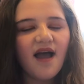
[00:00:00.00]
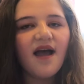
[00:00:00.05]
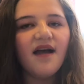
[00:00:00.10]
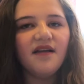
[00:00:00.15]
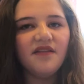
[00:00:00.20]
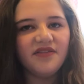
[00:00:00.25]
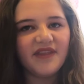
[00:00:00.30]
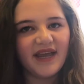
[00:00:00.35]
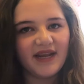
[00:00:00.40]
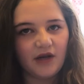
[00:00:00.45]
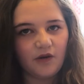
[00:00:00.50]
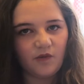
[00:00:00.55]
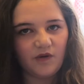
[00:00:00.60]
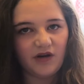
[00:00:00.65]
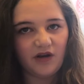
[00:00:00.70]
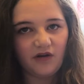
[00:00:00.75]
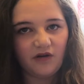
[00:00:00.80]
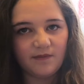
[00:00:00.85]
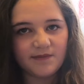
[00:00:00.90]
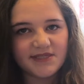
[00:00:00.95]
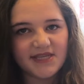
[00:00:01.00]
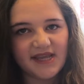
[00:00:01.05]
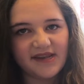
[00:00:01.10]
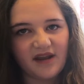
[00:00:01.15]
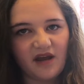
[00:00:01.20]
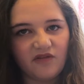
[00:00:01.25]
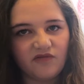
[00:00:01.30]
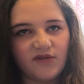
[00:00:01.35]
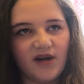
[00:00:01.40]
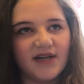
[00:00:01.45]
and then go on an upside
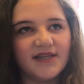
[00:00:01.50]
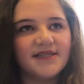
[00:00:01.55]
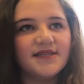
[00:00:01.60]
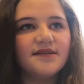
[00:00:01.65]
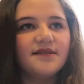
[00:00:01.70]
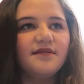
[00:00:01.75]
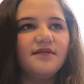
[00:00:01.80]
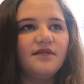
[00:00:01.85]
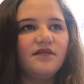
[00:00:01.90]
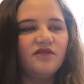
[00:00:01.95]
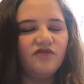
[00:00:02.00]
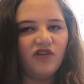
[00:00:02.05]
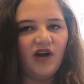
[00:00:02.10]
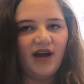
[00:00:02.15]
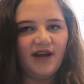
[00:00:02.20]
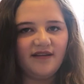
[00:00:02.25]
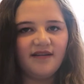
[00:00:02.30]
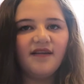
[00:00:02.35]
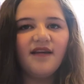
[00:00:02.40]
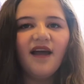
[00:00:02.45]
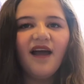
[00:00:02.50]
down ride.